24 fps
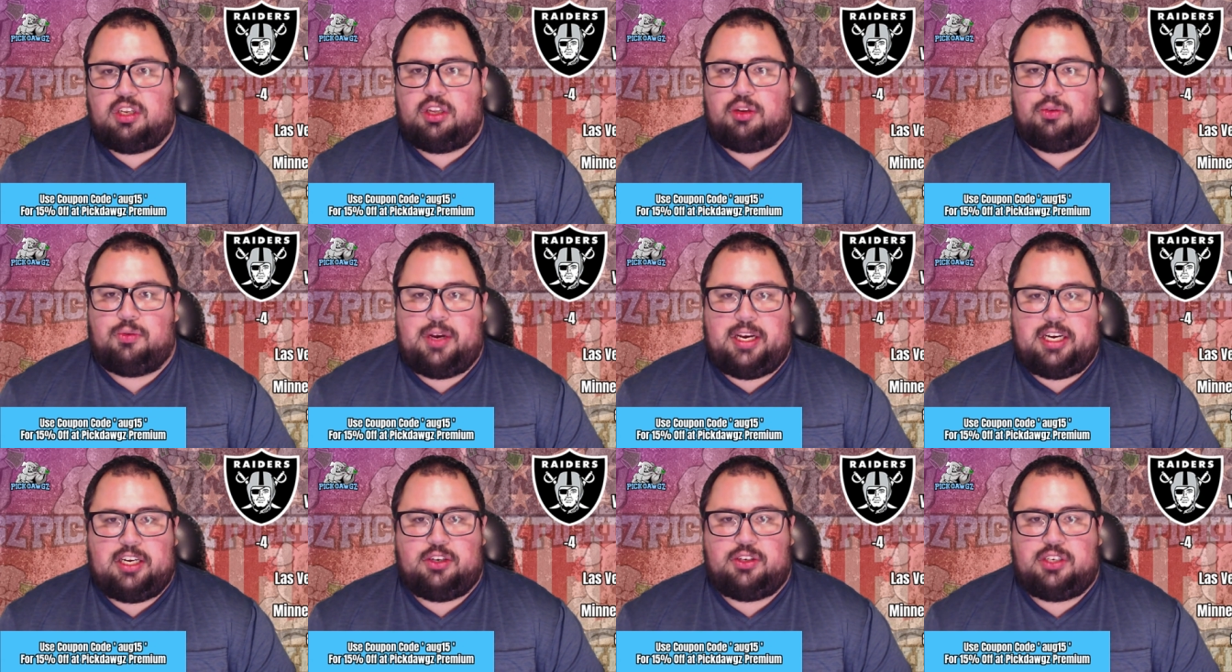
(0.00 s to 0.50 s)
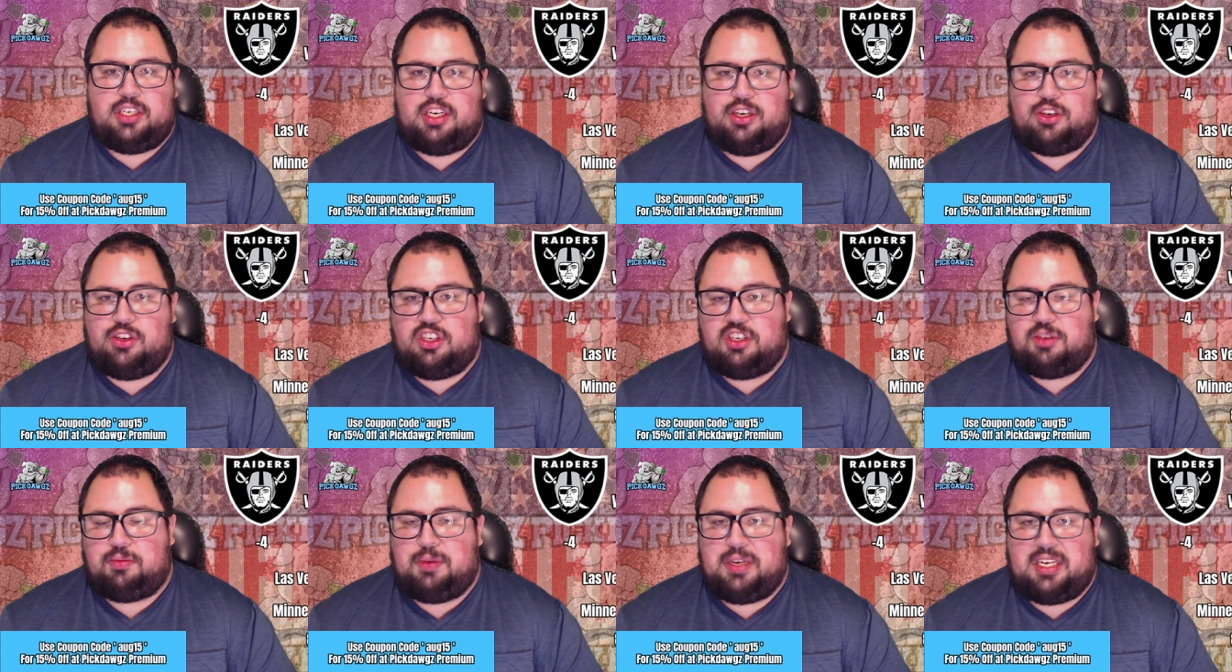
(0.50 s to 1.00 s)
to the Raiders
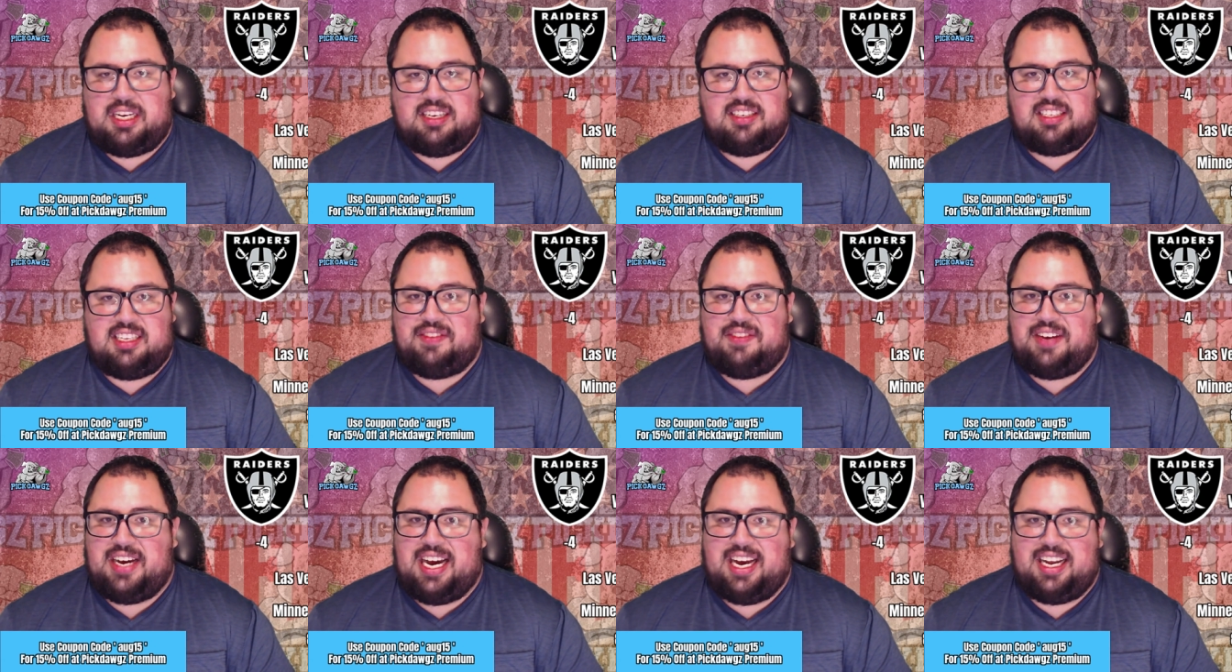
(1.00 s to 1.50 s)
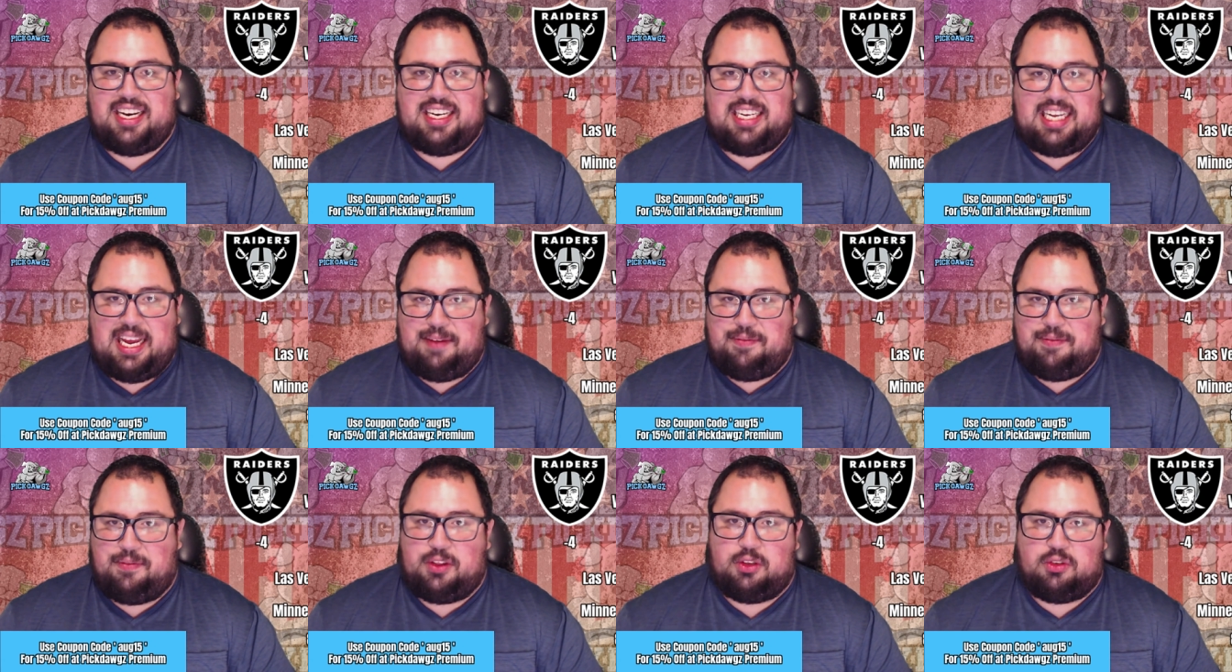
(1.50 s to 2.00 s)
here just because they've had a
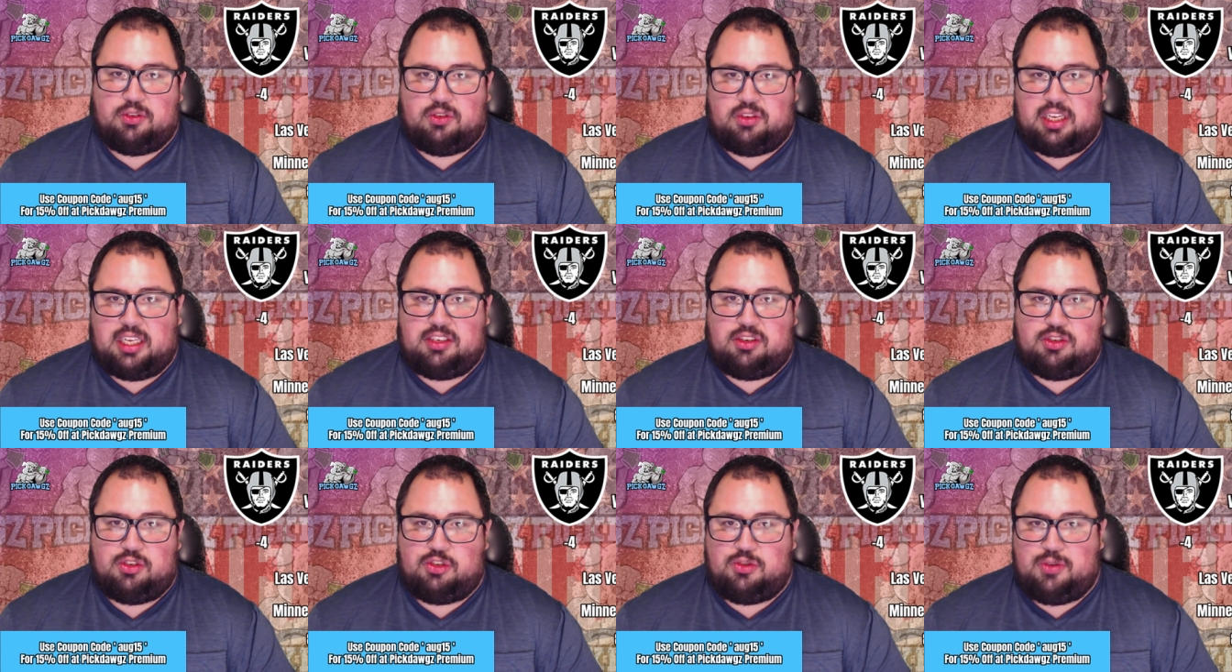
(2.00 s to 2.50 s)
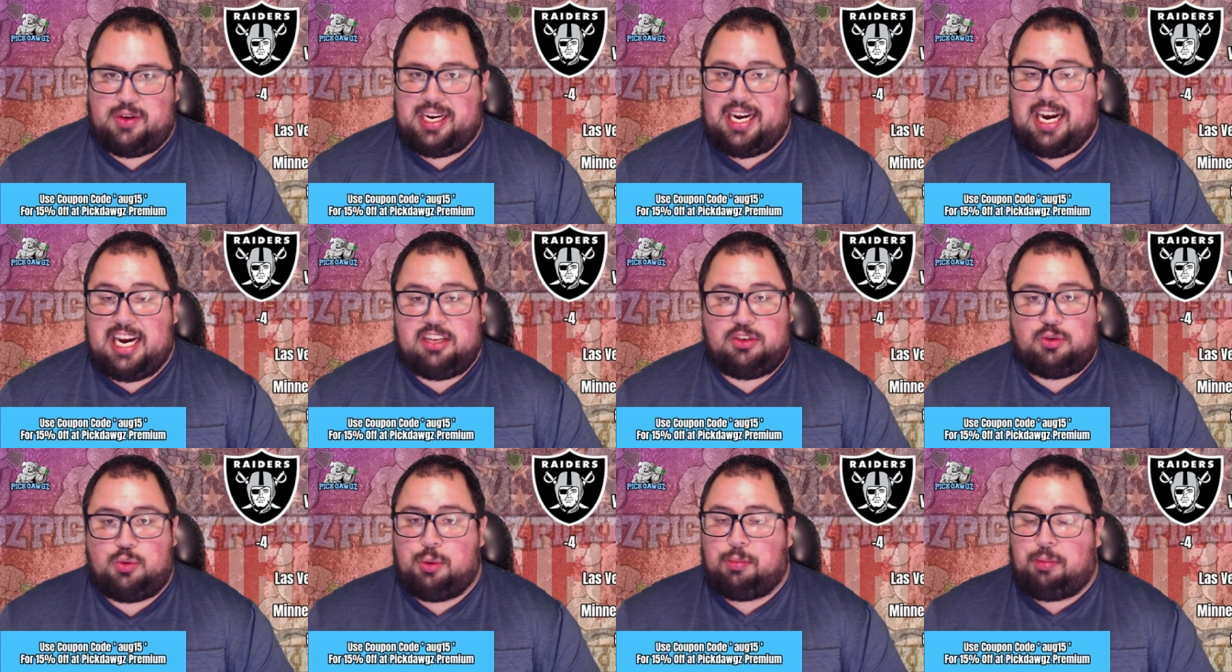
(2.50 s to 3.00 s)
game for those lesser string
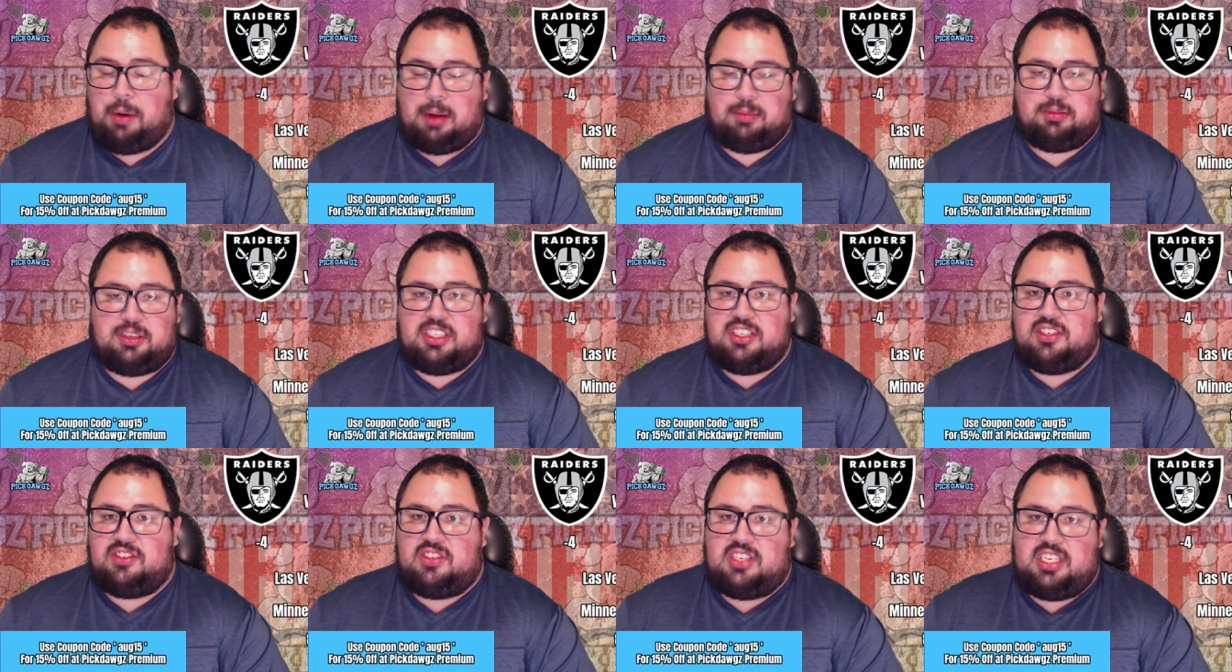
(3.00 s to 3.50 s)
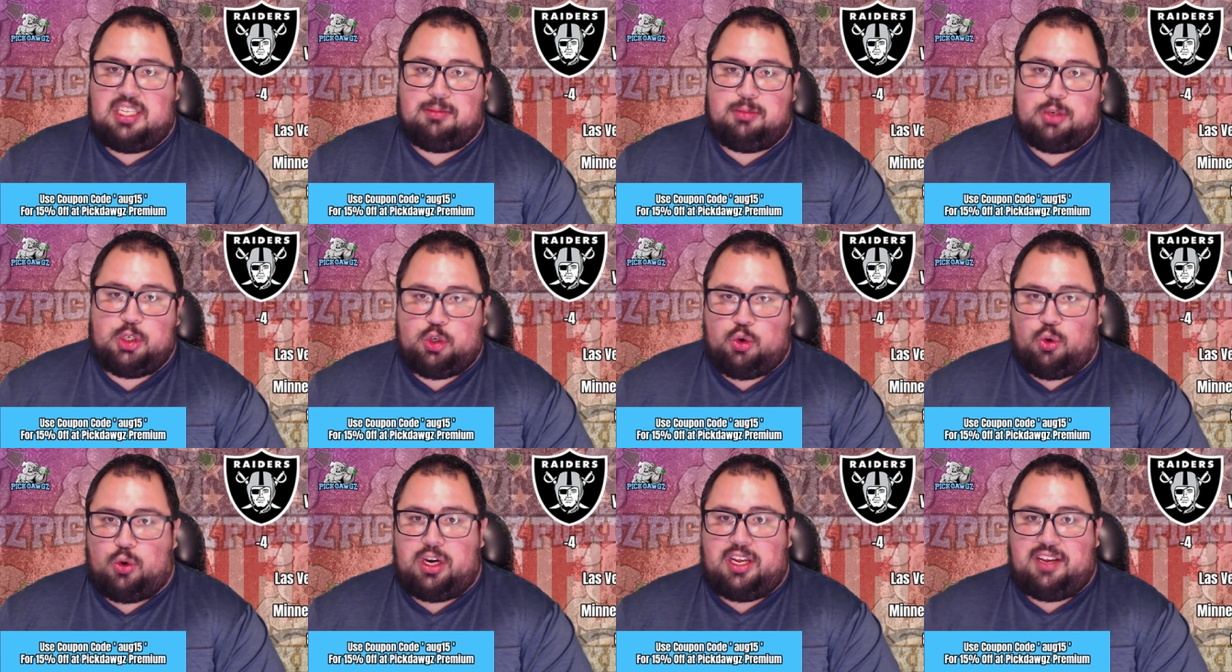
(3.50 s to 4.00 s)
guys who are probably going to see the
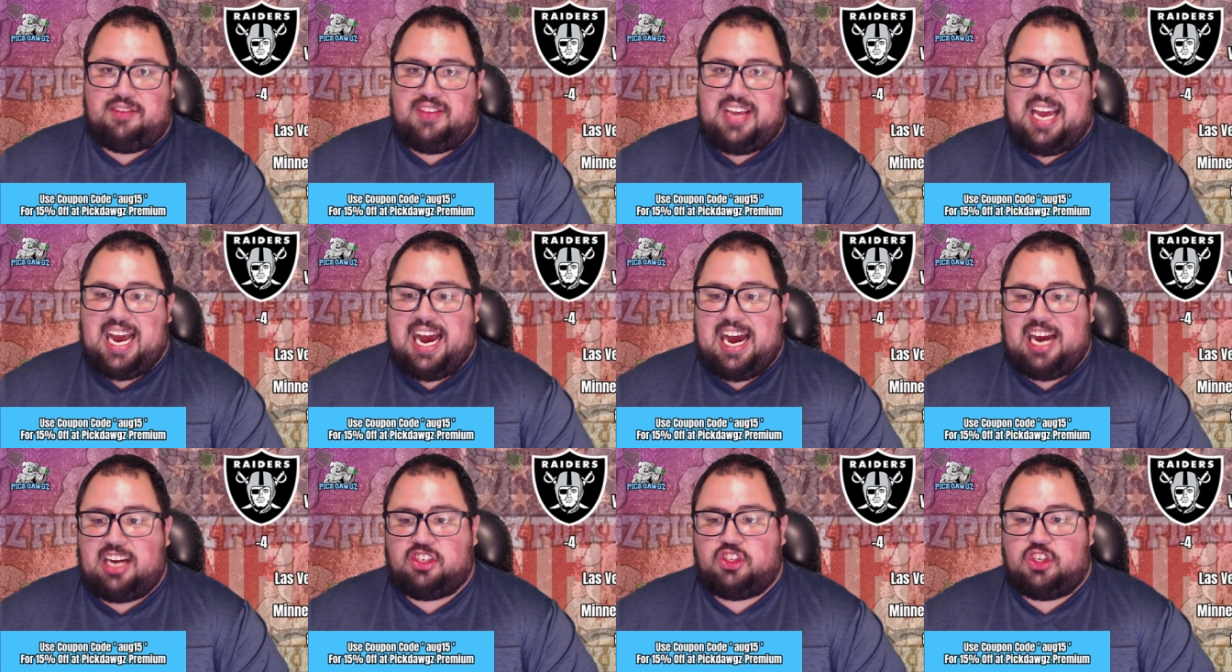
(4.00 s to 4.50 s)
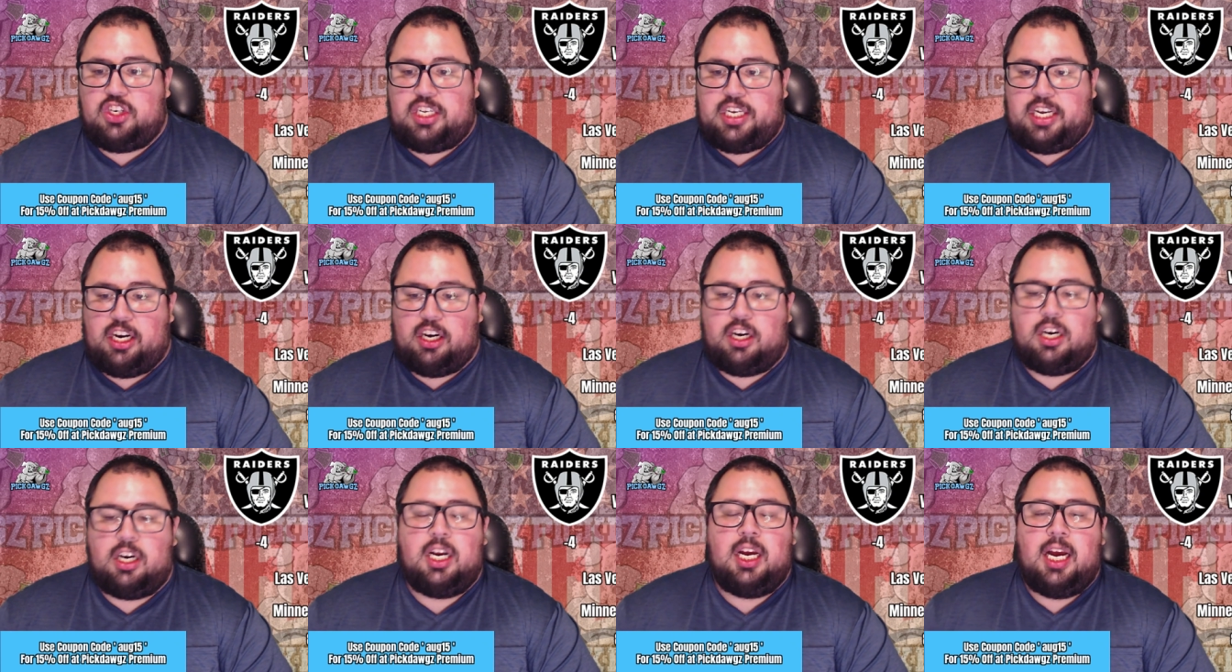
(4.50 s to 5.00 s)
majority of the action
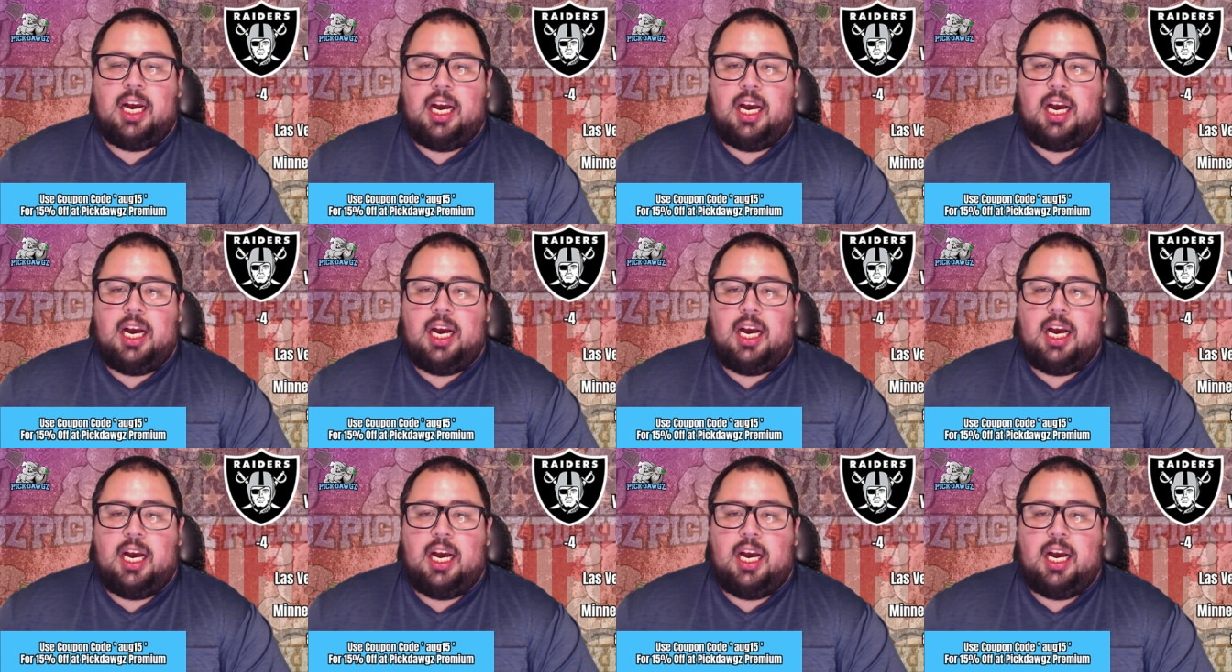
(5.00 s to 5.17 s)
here.